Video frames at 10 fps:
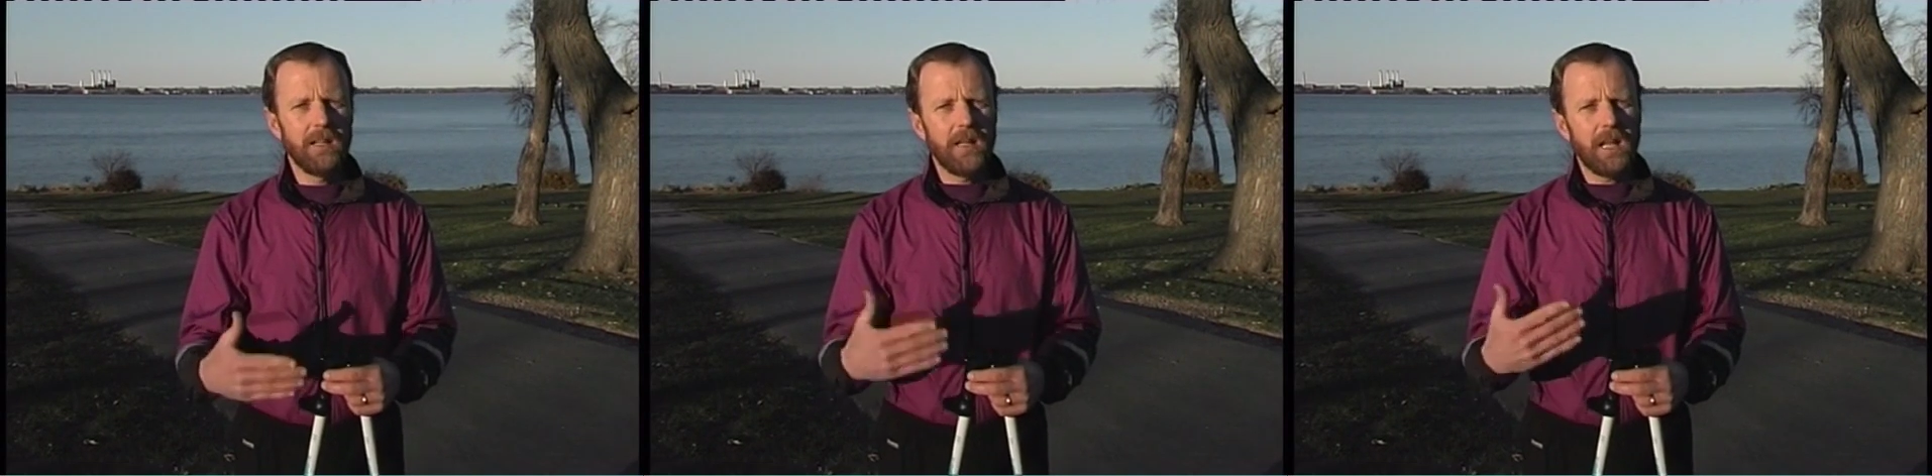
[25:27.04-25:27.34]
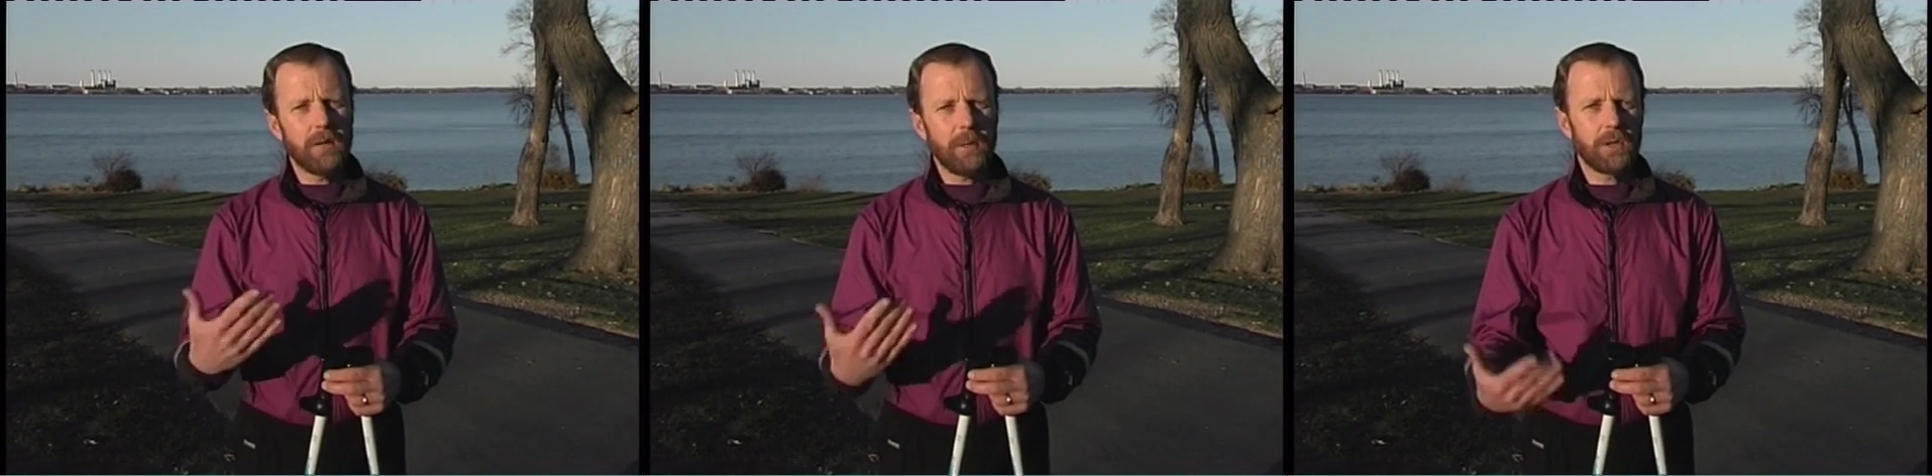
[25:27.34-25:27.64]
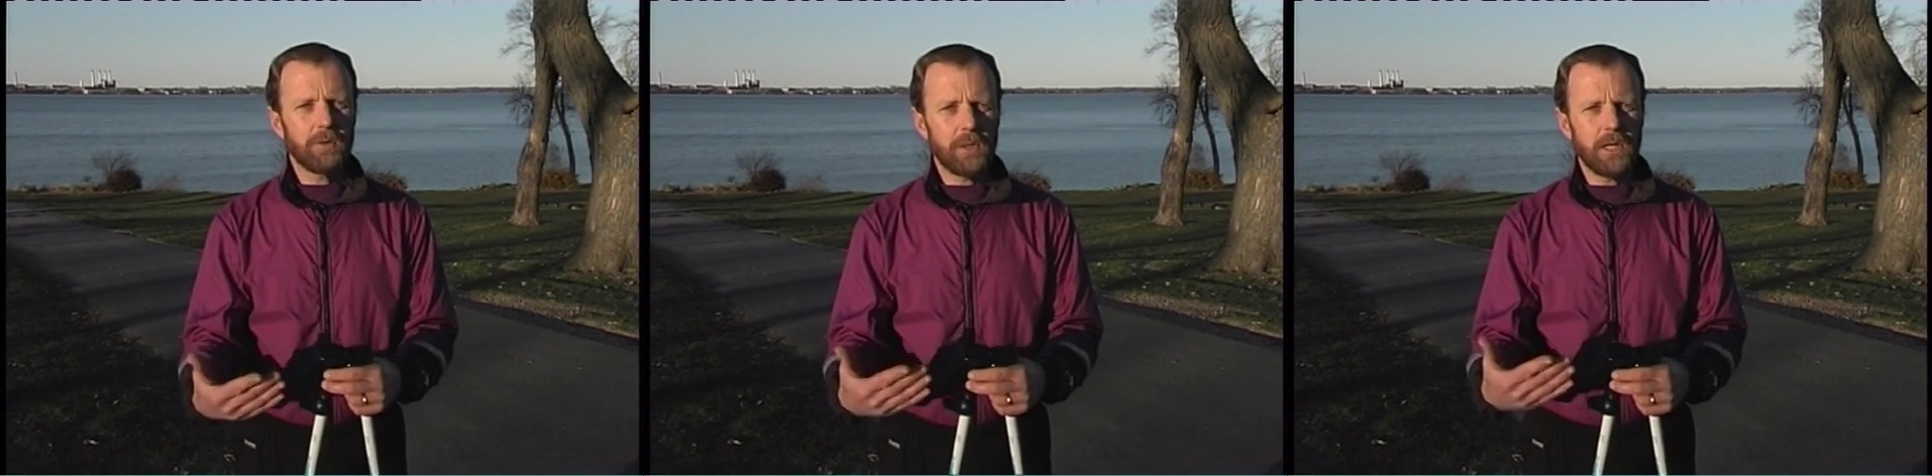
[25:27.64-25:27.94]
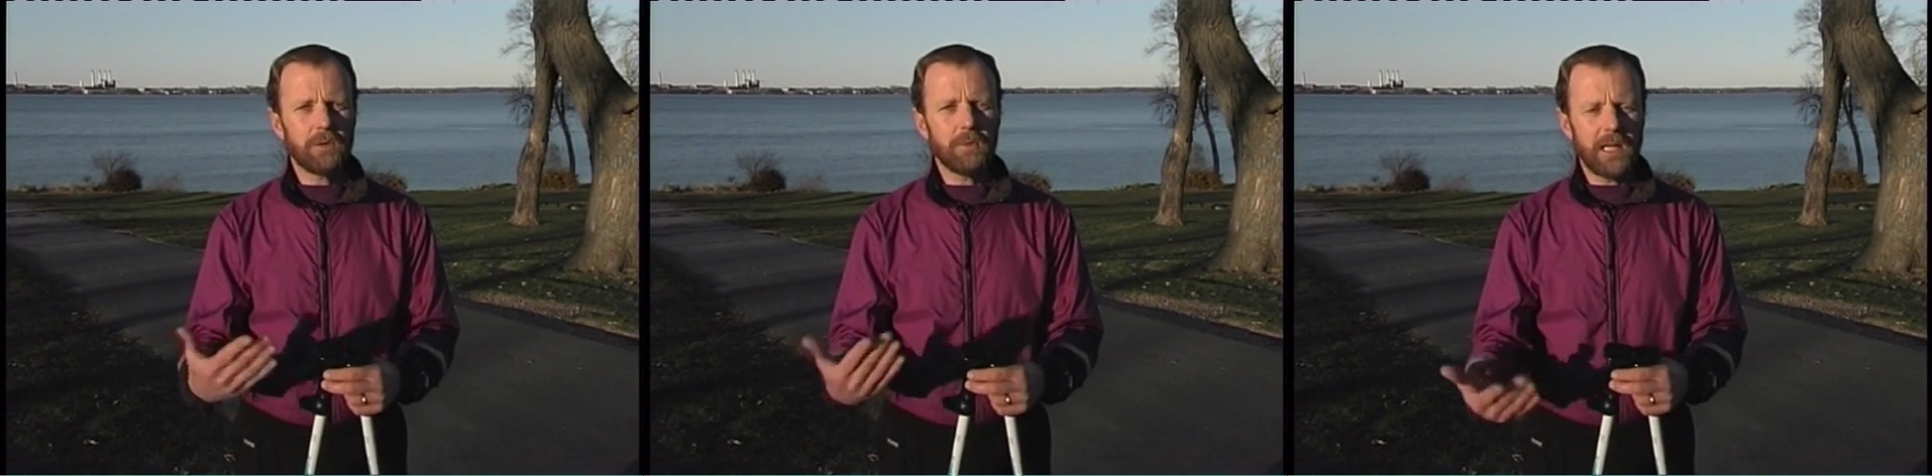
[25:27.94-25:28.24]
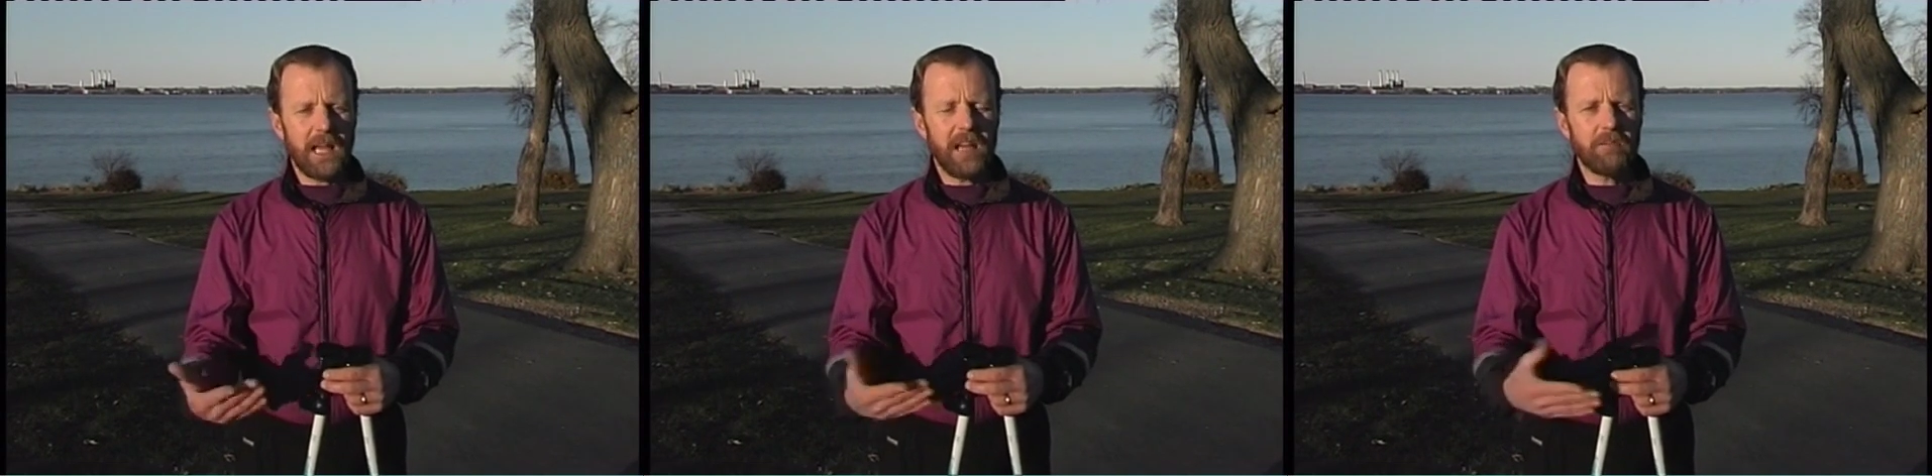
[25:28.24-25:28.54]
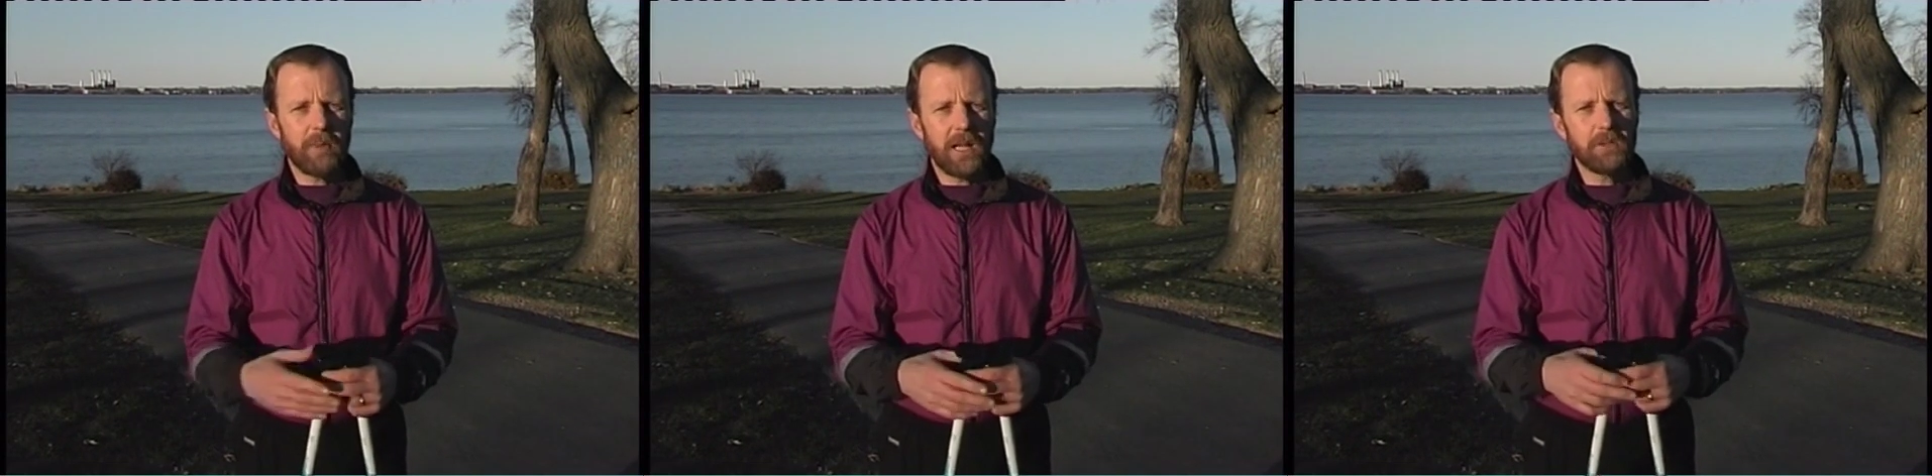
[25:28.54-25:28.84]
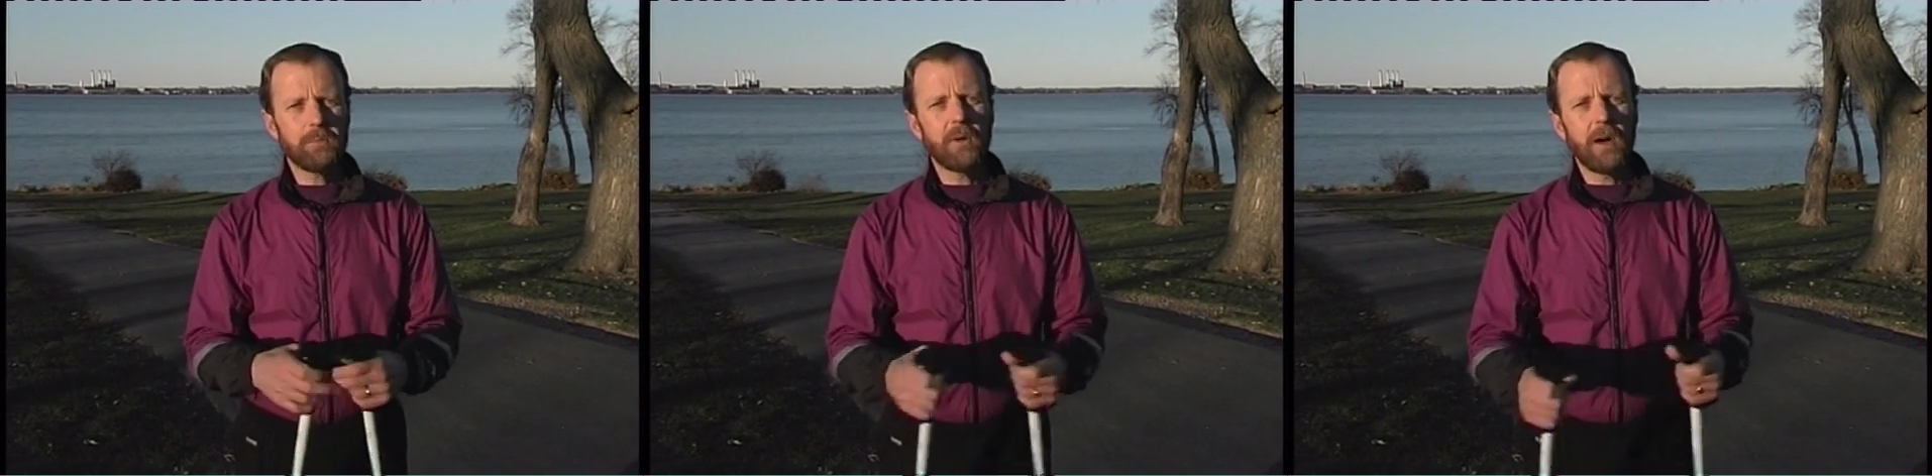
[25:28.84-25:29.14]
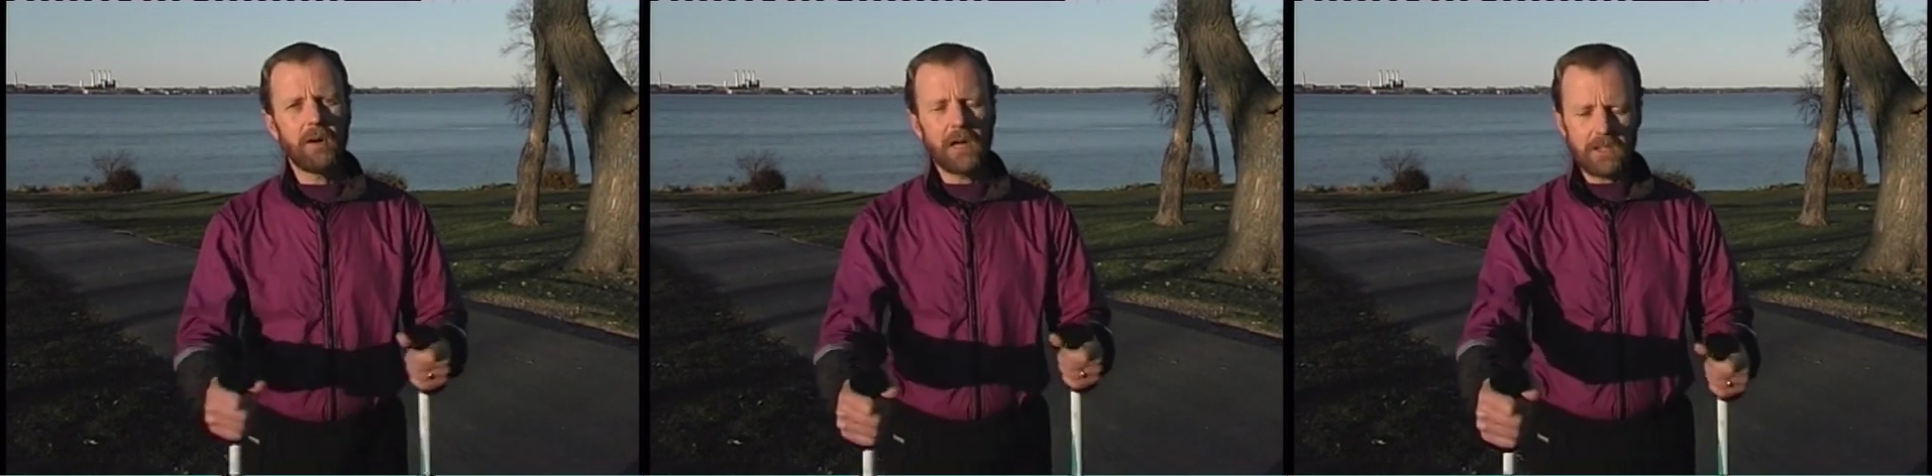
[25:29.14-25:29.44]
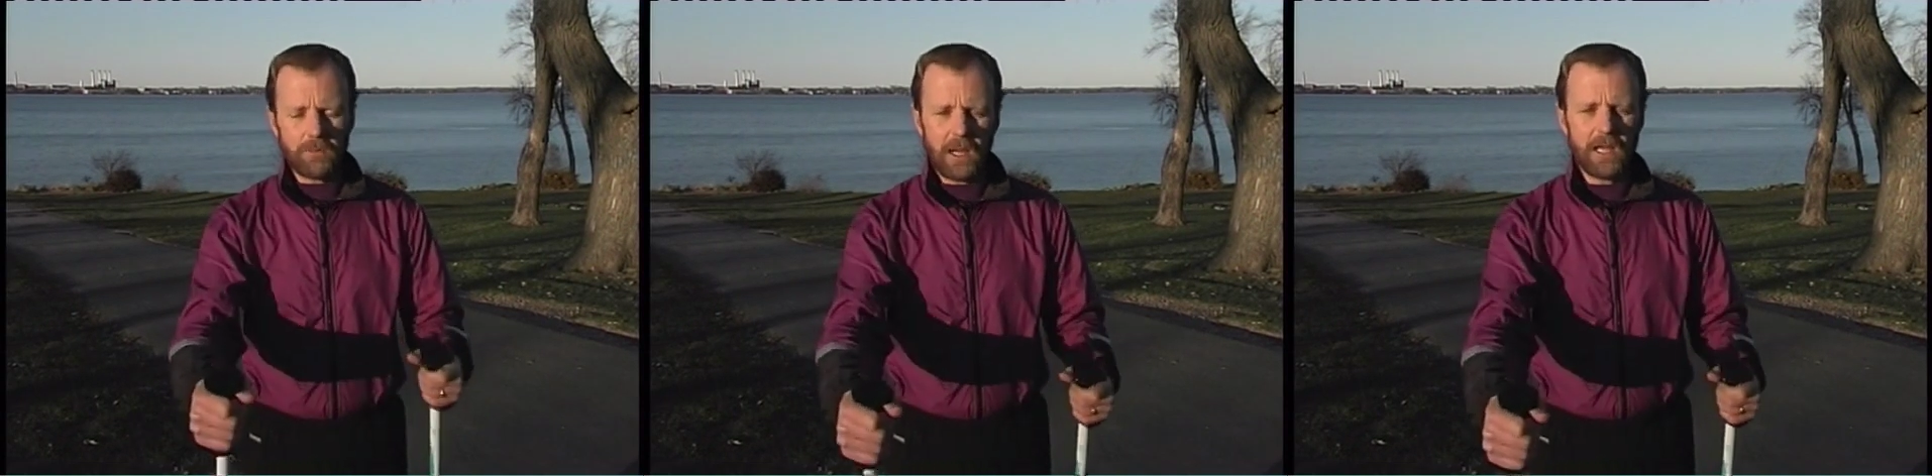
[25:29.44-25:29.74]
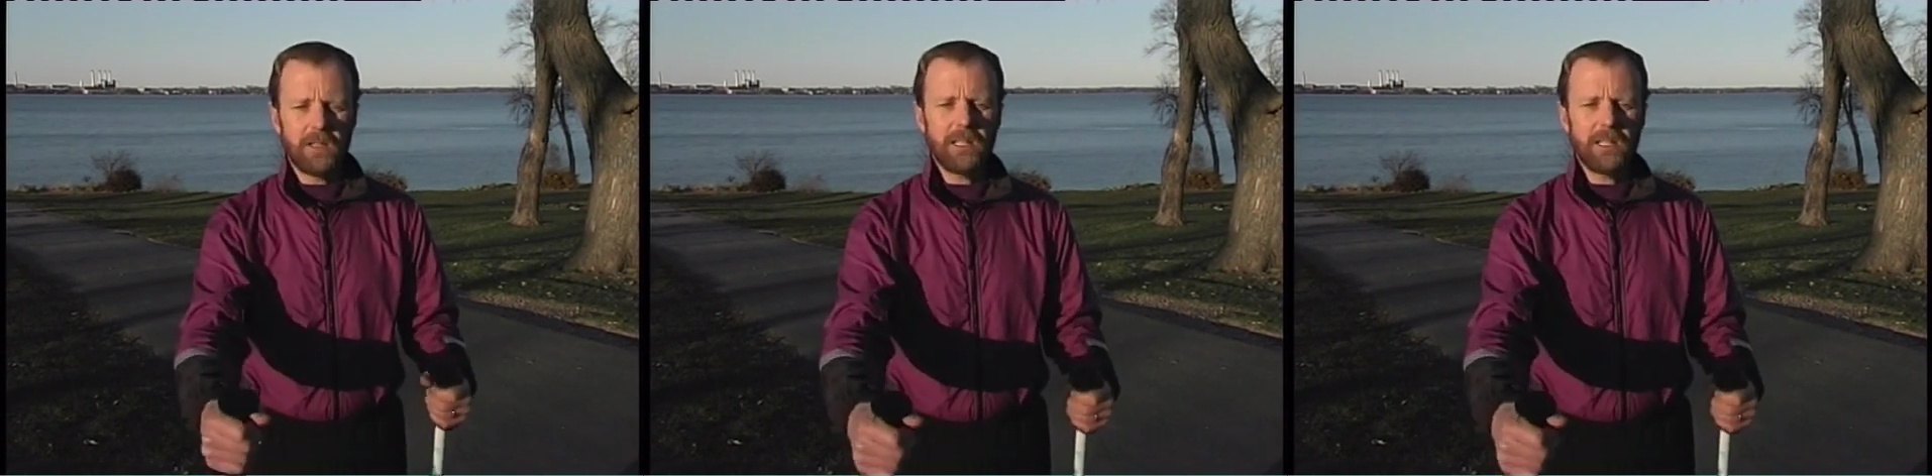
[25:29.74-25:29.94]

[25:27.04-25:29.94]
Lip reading: at about 3 to 3.5 miles per hour. I try to